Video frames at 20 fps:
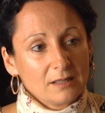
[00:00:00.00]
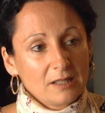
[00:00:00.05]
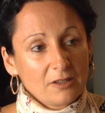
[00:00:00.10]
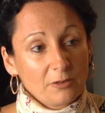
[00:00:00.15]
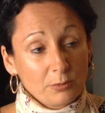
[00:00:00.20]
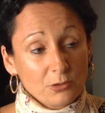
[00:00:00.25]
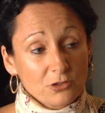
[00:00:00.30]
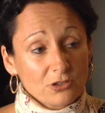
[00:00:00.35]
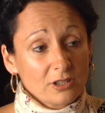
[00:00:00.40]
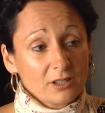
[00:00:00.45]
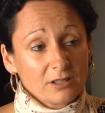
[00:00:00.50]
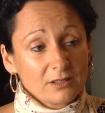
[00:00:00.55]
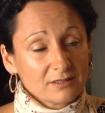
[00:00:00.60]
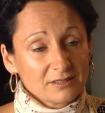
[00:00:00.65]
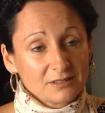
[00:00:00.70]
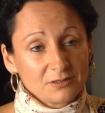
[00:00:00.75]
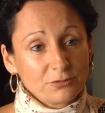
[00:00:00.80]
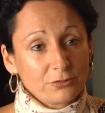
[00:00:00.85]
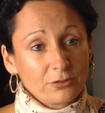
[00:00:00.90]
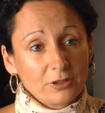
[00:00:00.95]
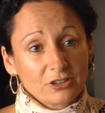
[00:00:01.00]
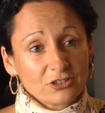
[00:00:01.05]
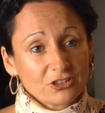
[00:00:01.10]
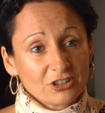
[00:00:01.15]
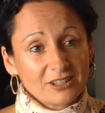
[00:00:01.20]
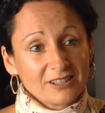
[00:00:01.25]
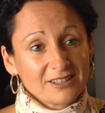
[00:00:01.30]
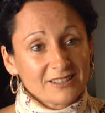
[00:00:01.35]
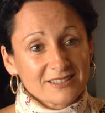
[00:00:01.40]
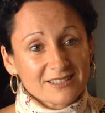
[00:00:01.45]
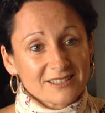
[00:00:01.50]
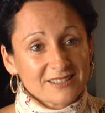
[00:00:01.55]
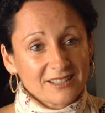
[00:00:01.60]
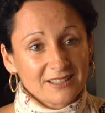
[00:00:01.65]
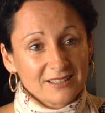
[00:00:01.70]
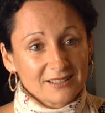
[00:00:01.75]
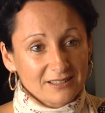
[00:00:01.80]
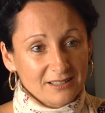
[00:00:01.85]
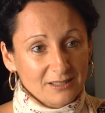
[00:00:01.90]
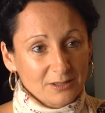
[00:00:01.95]
especially not in fragile
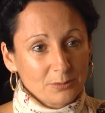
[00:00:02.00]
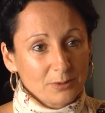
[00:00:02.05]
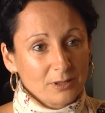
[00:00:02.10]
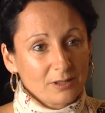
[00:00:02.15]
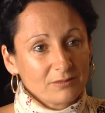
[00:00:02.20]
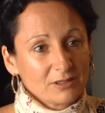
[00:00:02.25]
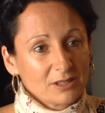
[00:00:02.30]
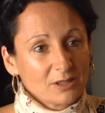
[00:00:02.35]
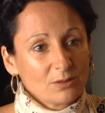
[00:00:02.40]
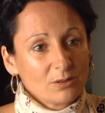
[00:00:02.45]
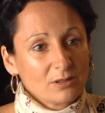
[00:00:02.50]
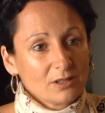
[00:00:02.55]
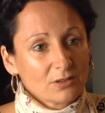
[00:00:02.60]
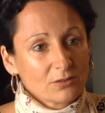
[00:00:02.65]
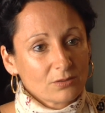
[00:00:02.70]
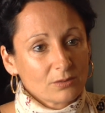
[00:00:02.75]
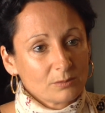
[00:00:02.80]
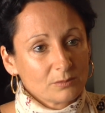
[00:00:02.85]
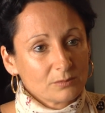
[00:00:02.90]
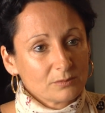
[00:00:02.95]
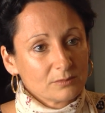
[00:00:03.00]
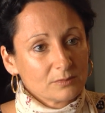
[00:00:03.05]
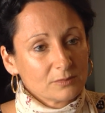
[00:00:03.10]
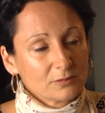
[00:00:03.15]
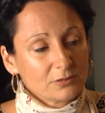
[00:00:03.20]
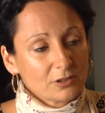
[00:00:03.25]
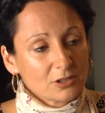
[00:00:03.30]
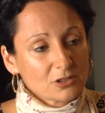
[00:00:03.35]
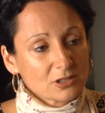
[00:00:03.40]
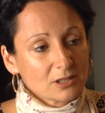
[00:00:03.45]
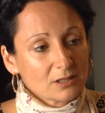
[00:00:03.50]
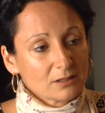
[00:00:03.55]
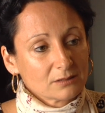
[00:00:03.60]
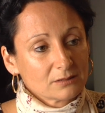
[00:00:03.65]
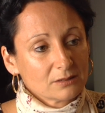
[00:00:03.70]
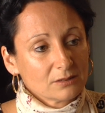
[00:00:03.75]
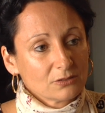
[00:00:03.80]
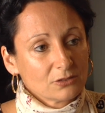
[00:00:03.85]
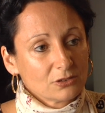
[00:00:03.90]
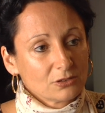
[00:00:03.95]
state like we have in colleagues from fragile
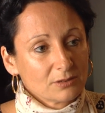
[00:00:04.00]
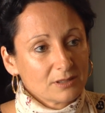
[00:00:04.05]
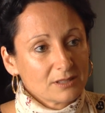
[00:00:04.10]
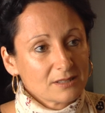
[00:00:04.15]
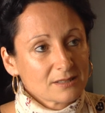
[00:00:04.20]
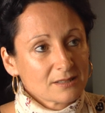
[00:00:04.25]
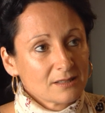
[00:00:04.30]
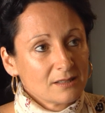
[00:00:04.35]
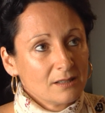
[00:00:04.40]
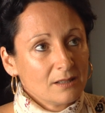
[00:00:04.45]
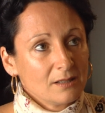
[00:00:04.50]
countries.